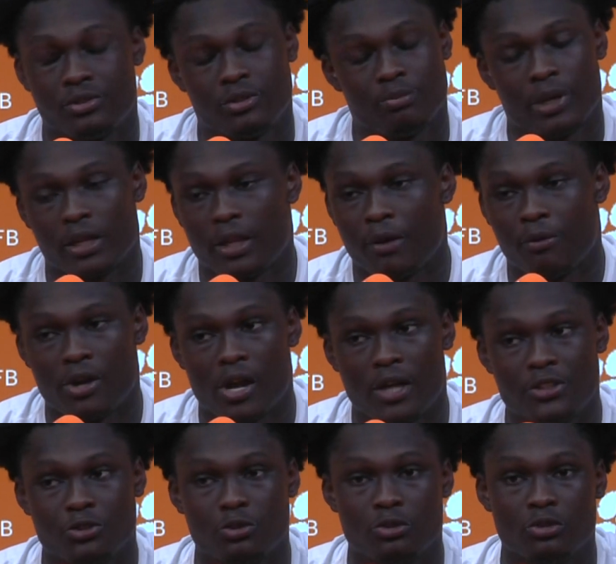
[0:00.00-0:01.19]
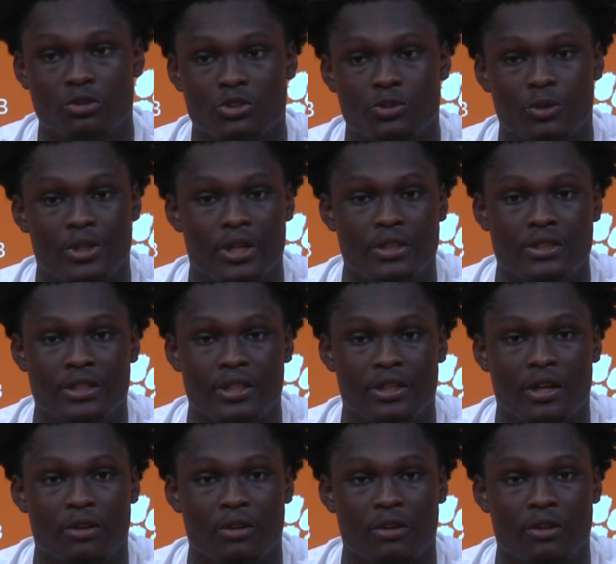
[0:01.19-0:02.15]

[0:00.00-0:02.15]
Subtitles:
back like we were in high school, 2018,